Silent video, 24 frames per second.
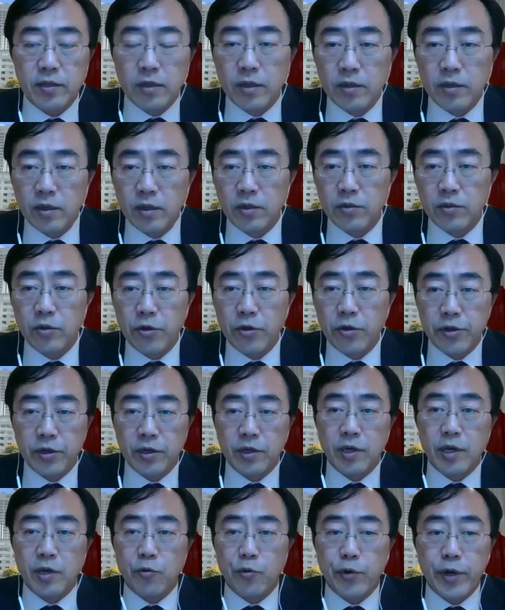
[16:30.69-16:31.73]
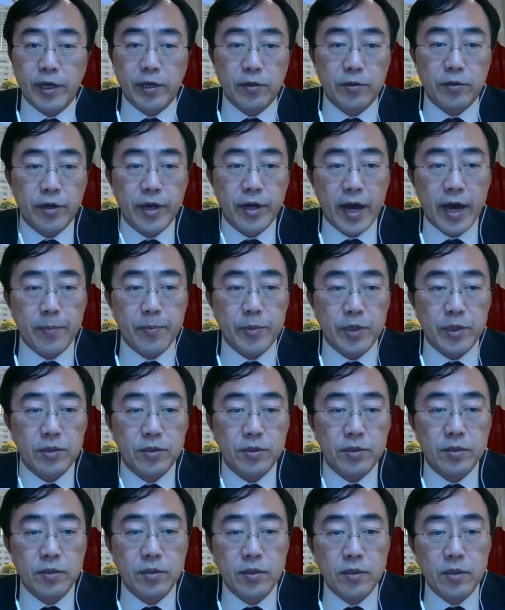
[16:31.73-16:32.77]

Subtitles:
nothing irregular happens.